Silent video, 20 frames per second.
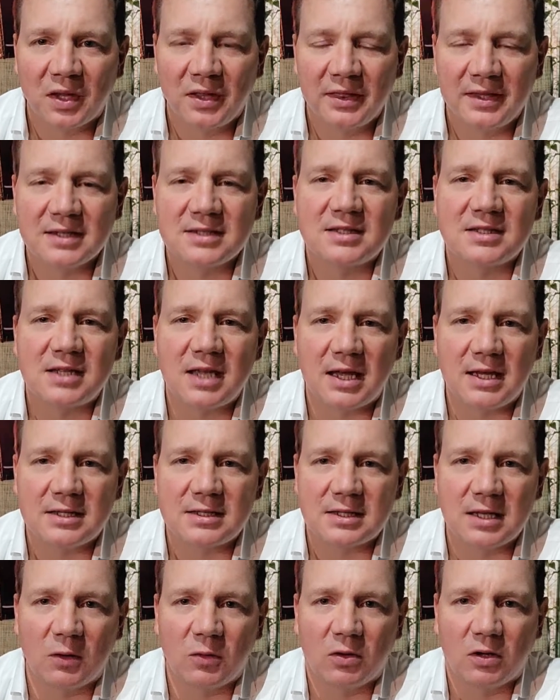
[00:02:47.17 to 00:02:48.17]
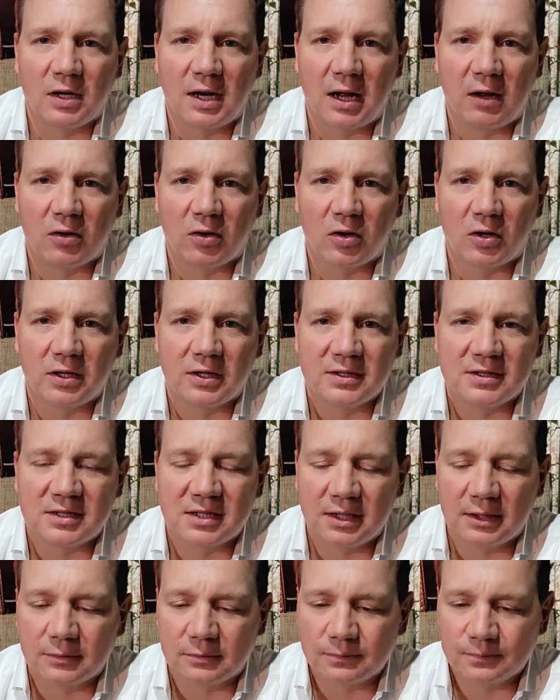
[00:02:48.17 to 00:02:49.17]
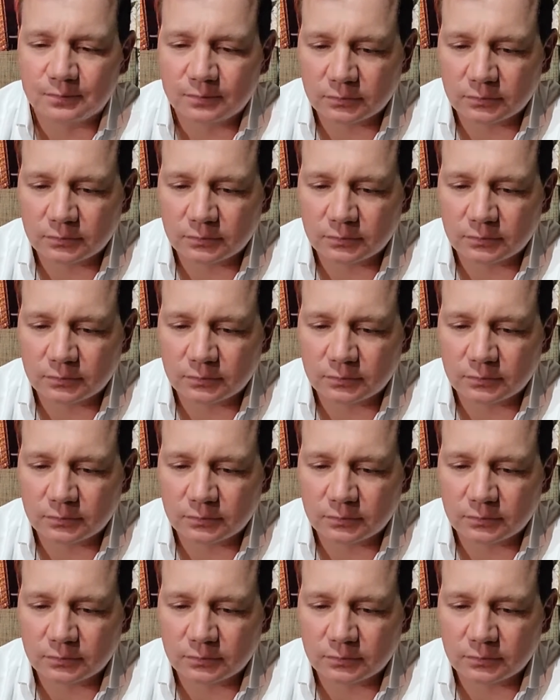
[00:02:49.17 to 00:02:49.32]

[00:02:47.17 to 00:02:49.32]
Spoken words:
this taste that we're now going to see.